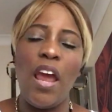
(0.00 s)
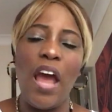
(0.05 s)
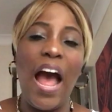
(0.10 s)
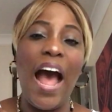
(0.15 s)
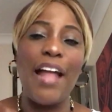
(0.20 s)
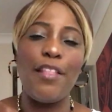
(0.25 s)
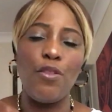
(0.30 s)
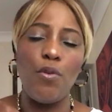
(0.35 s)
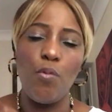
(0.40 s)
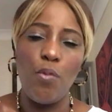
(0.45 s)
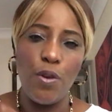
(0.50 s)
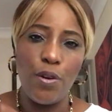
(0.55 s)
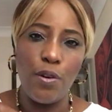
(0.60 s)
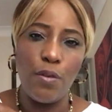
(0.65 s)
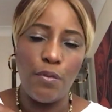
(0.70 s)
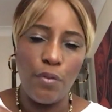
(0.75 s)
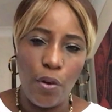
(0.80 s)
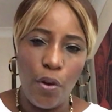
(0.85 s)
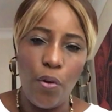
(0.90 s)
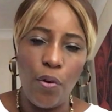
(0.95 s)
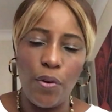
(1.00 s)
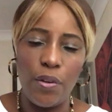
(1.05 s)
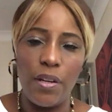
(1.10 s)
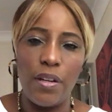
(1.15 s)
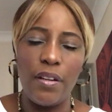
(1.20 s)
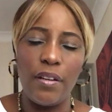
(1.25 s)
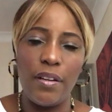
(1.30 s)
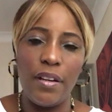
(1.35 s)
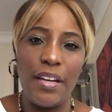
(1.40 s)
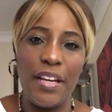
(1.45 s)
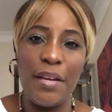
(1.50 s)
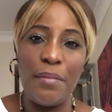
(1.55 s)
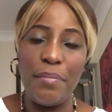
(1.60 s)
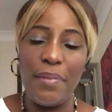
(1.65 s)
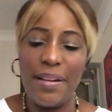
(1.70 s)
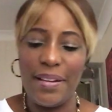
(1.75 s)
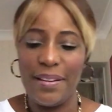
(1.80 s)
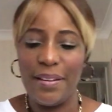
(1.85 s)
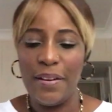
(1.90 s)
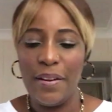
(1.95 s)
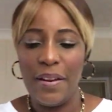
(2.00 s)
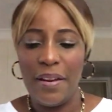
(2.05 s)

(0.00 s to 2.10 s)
and the Word of God. Amen.